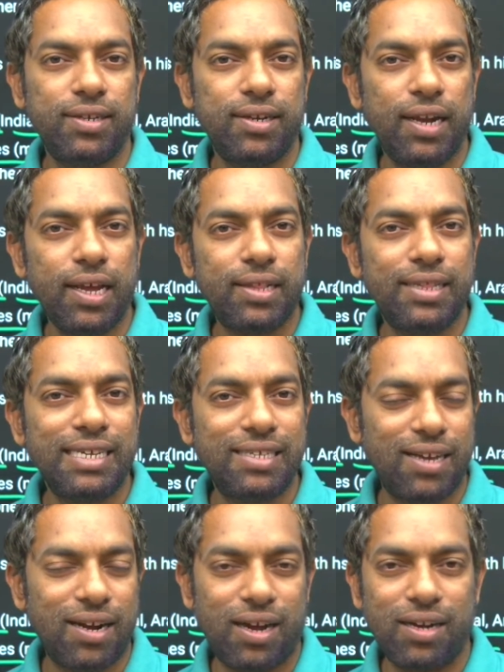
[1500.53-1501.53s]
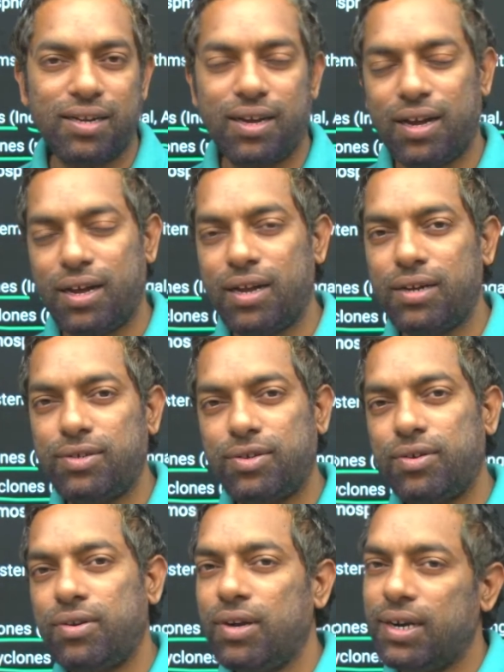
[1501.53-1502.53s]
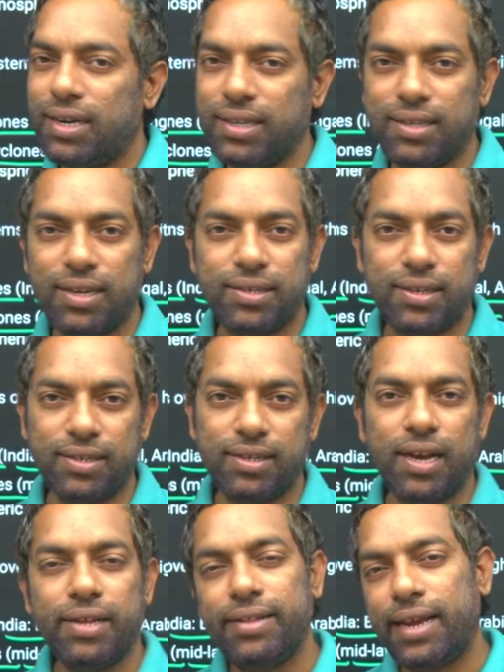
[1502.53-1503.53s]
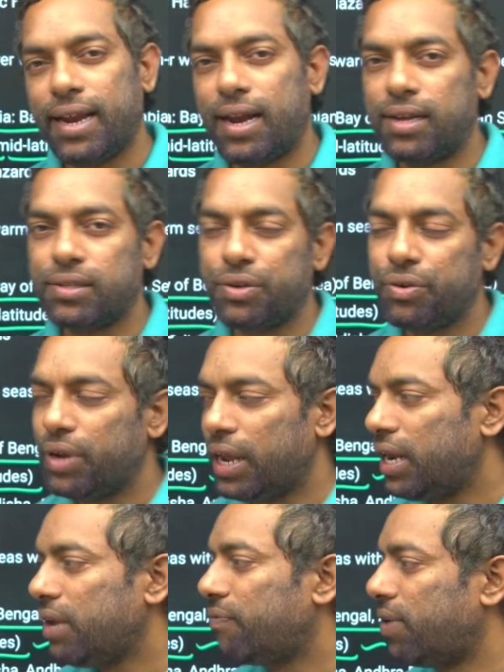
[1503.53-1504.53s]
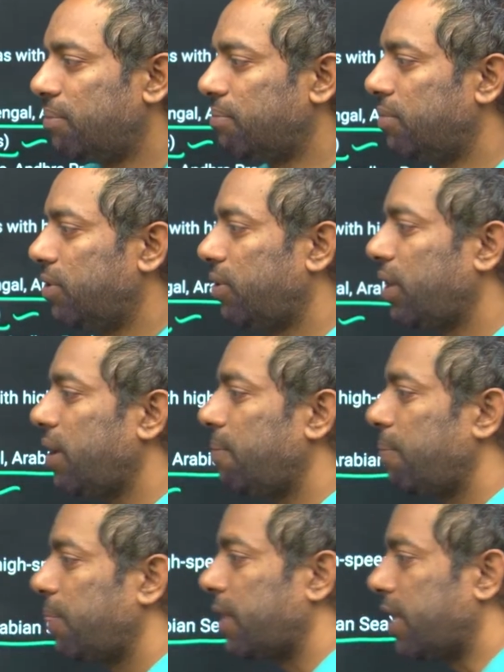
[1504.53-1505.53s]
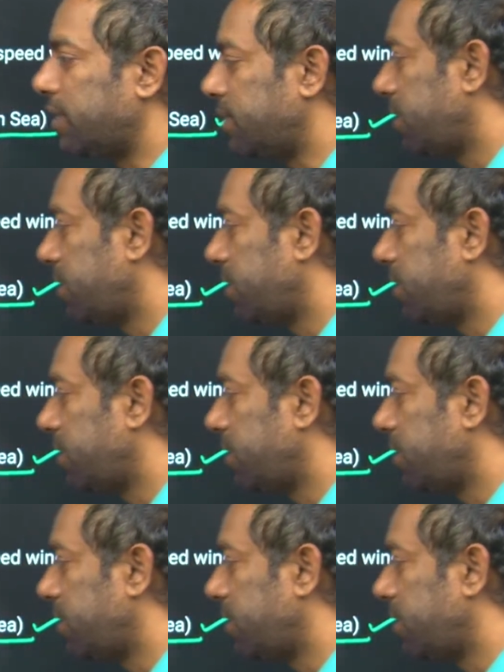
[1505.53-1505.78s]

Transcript: like these are all also disasters, guys. They can ask you any form. Okay, yes.